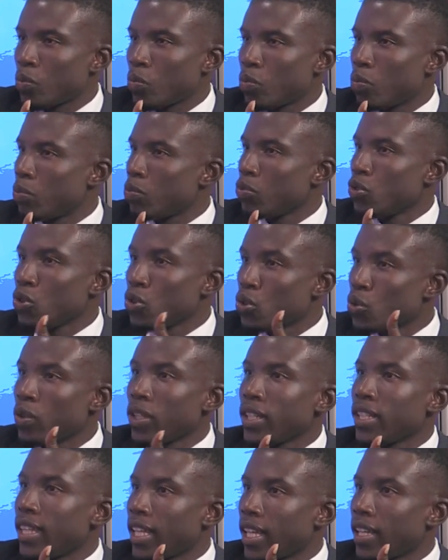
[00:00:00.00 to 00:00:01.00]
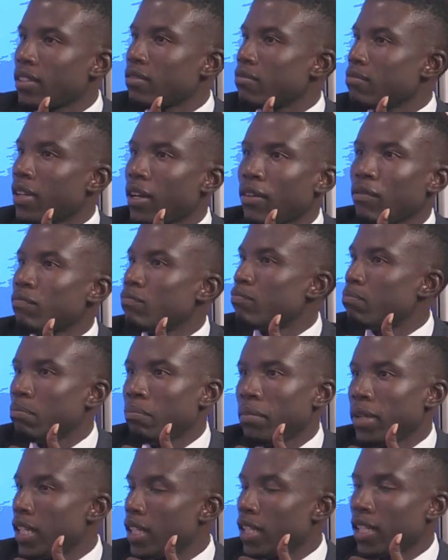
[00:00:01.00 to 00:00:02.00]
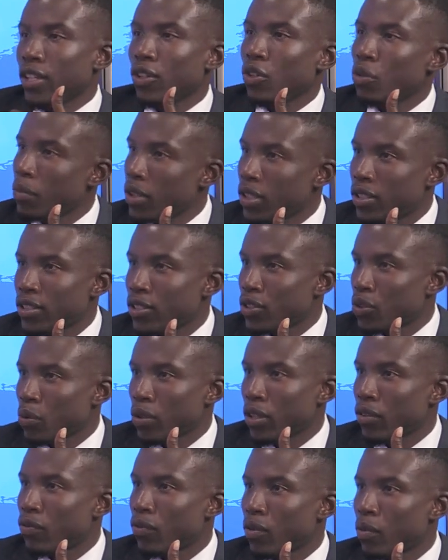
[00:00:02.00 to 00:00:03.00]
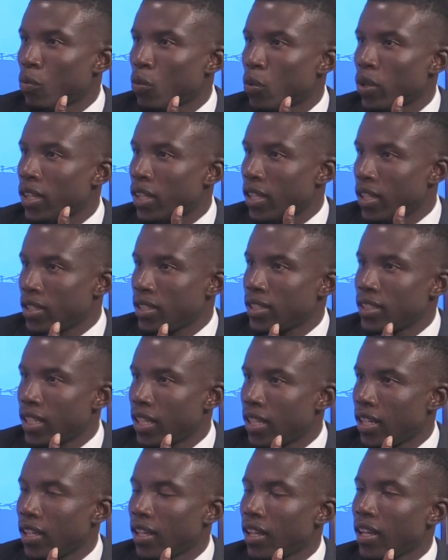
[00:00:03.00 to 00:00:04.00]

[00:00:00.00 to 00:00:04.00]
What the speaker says: usually that are many kilometers away from where they stay,